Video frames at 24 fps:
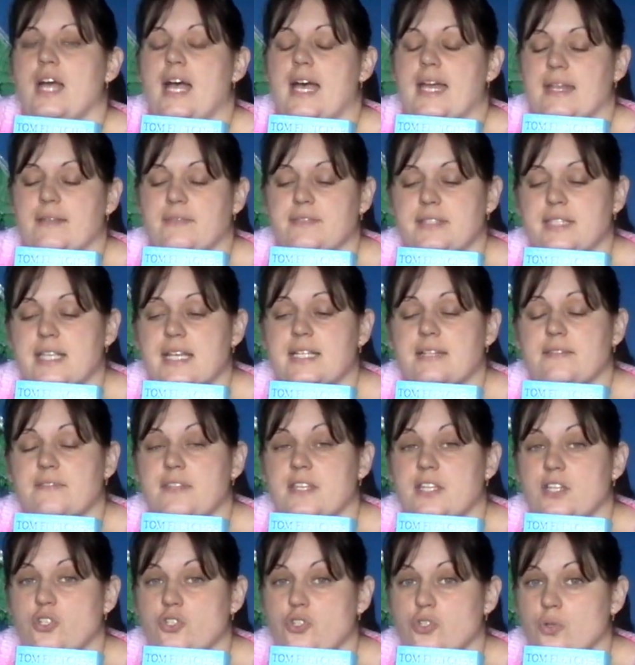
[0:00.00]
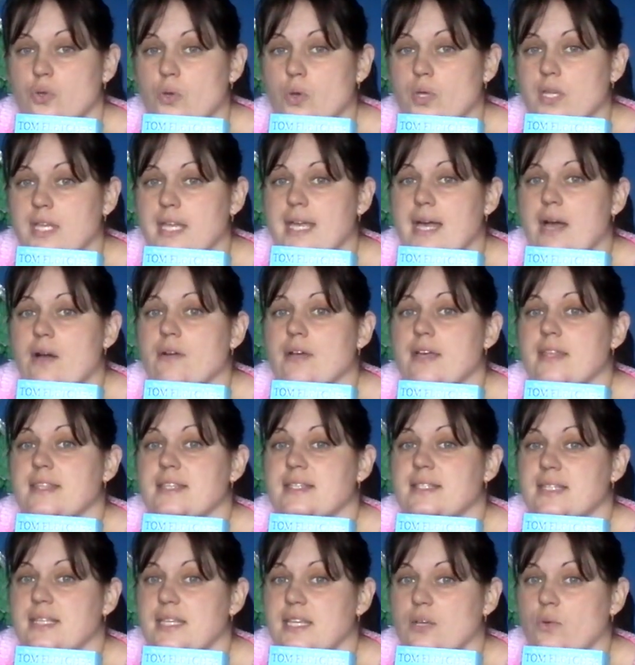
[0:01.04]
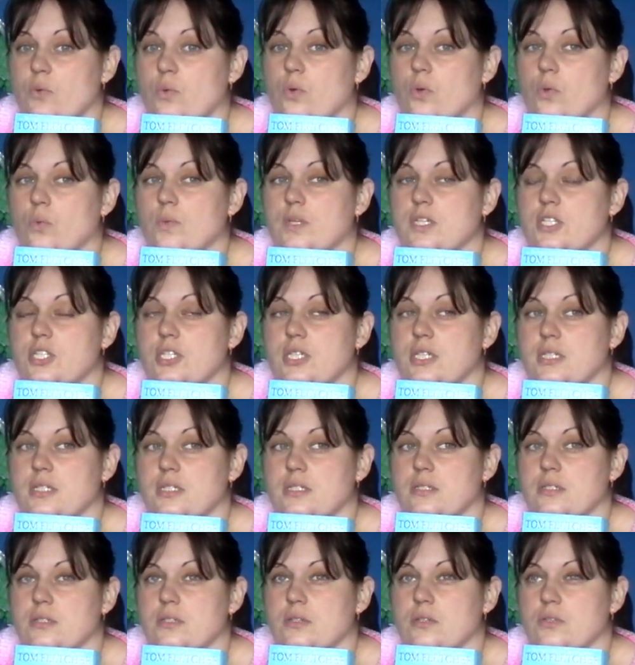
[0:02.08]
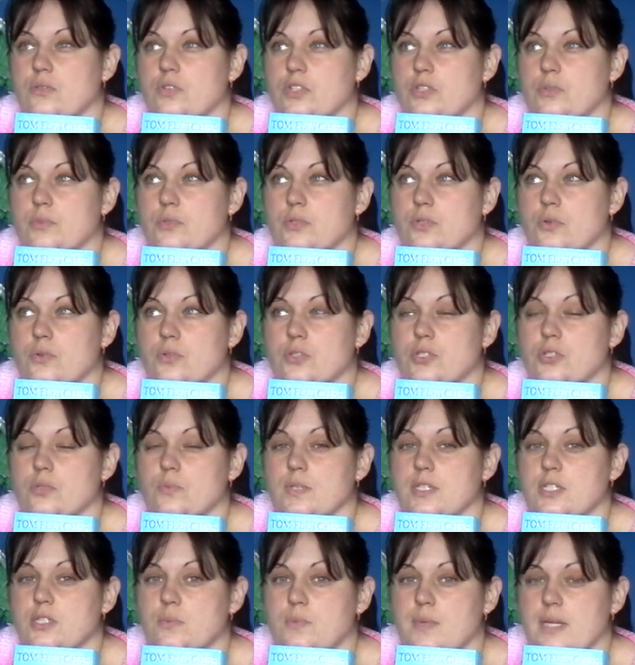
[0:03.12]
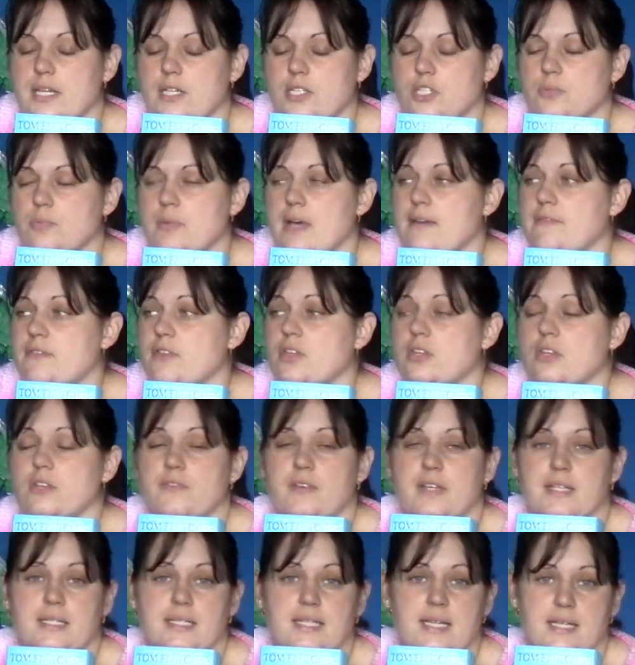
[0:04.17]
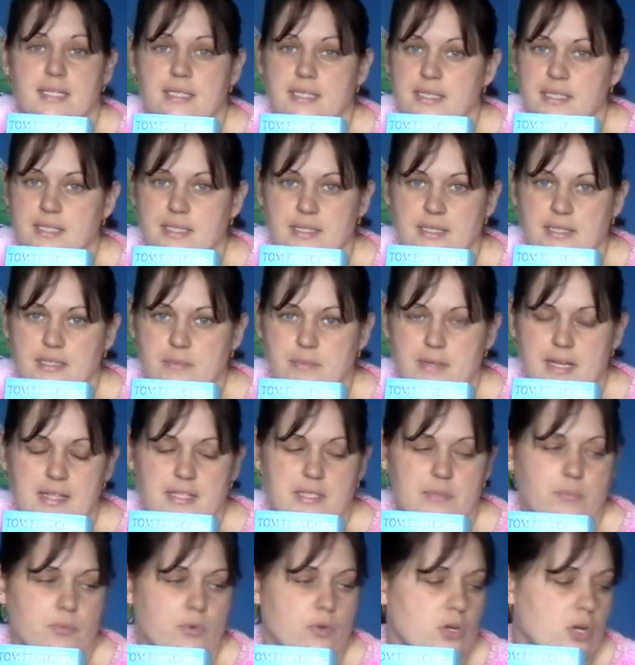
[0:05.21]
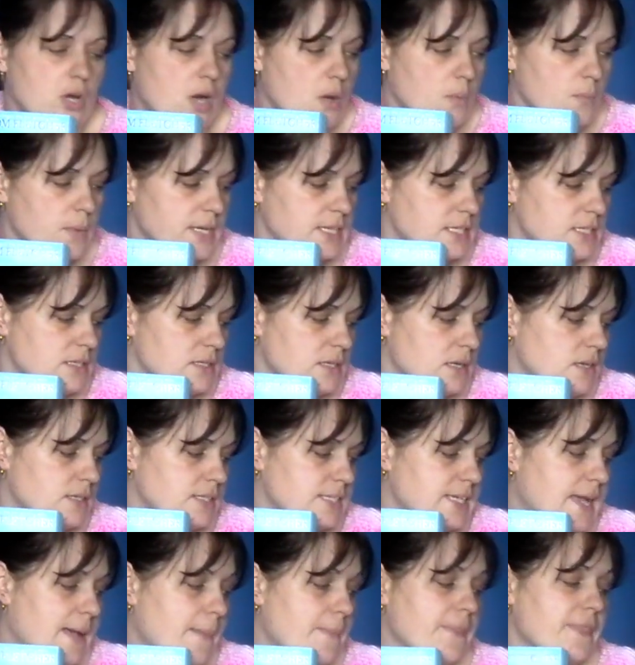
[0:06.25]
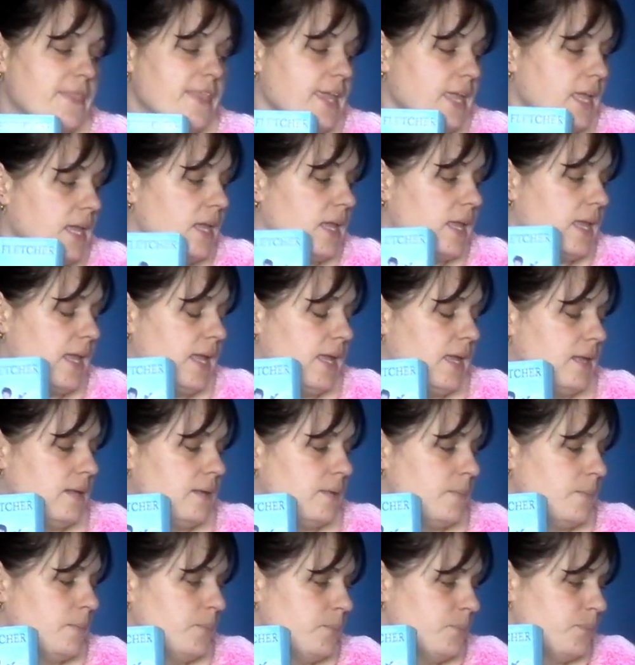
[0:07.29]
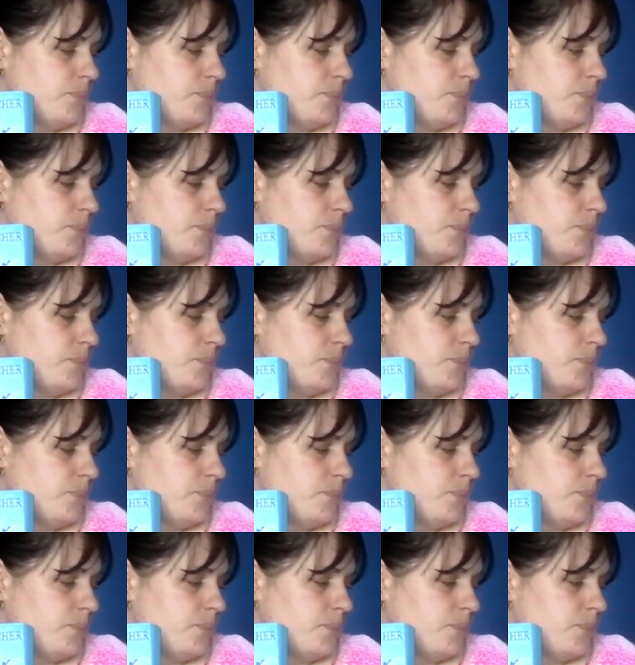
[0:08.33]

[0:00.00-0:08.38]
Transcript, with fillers: And I've said if they enjoy it, I'll get the sequel, which is The Christmasaurus and the Winter Witch. But I've heard fantastic things about this book. Can't wait to start it. I'm thinking